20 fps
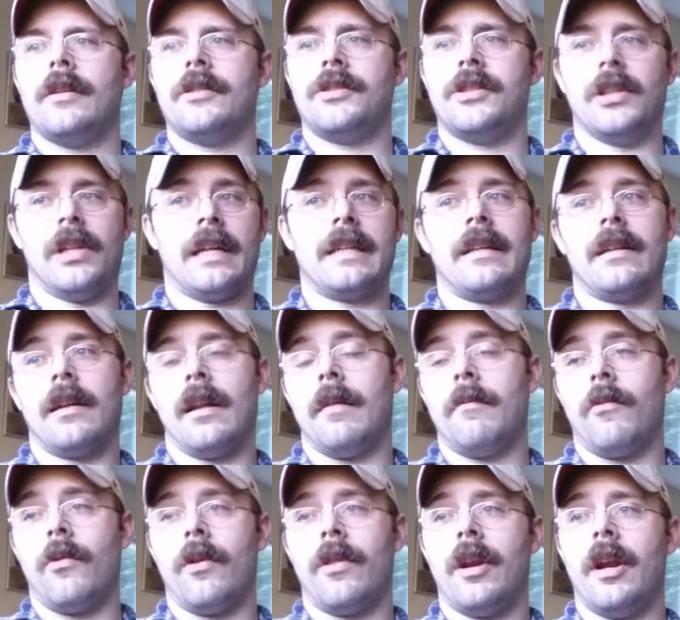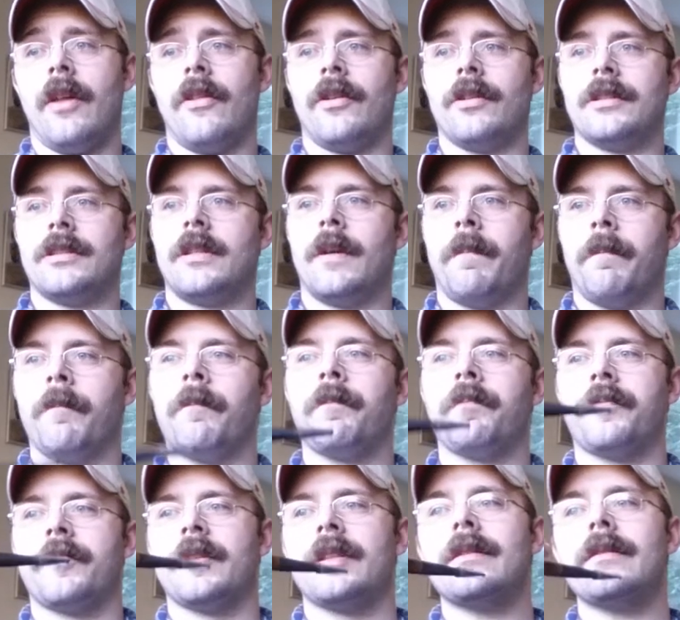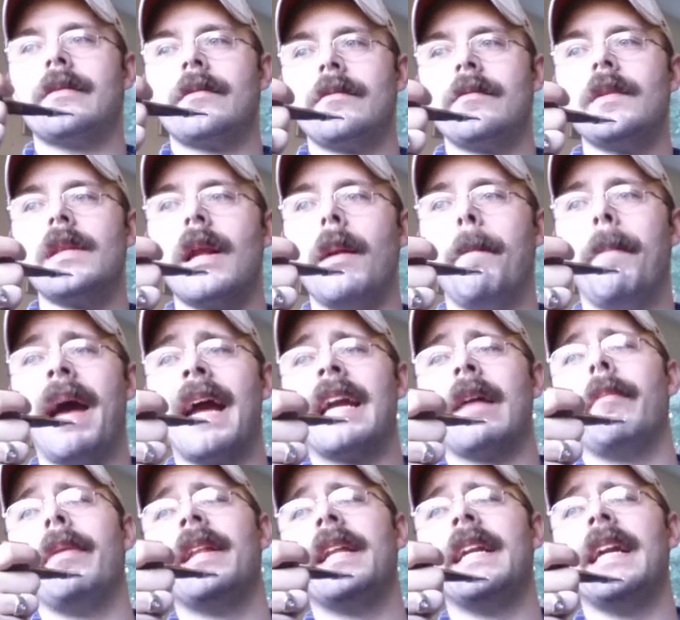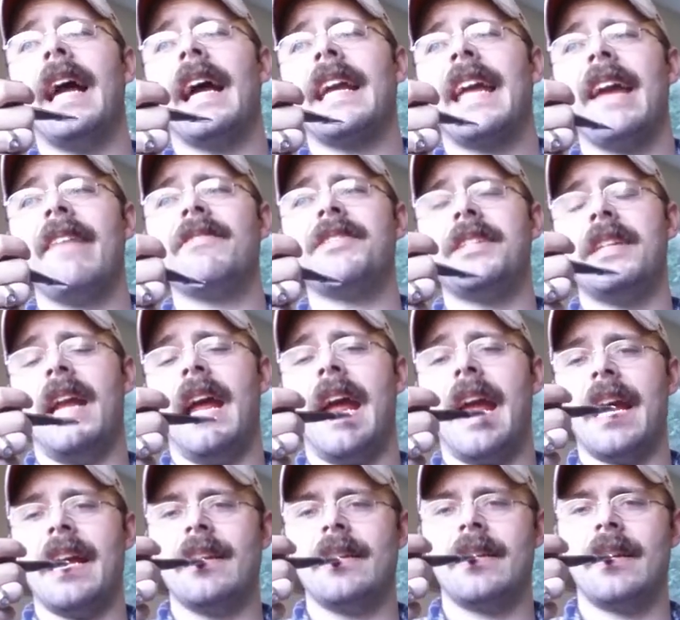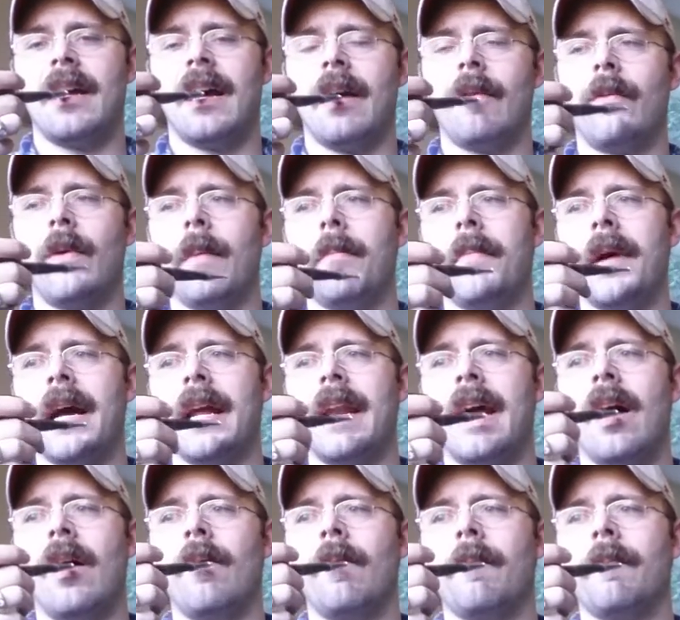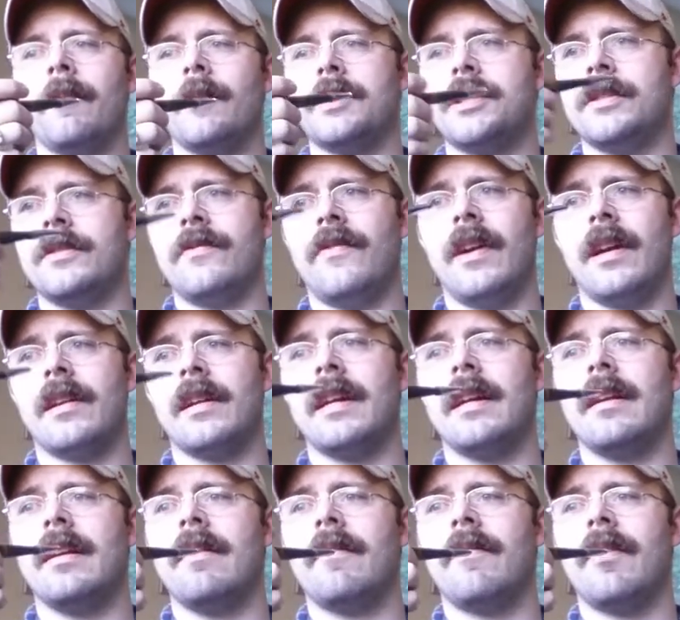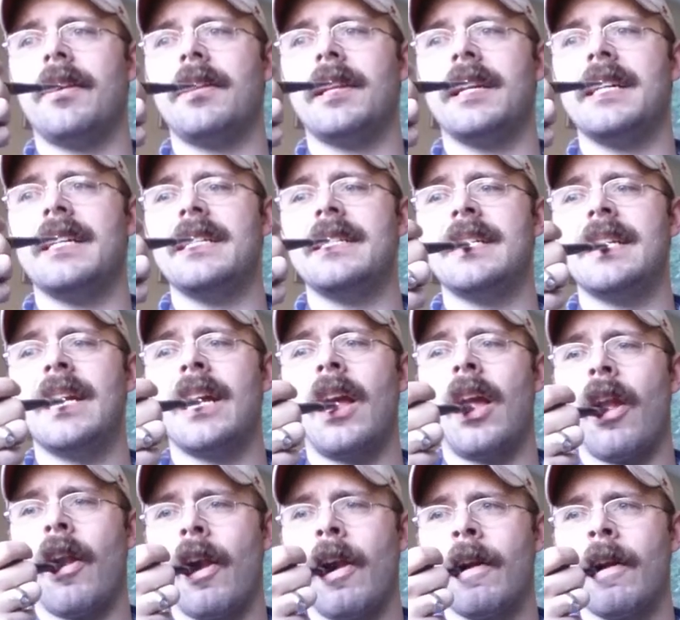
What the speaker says: she liked it a lot more than others. Packability, I gave as an 8. I rubbed mine out, which is fairly easy.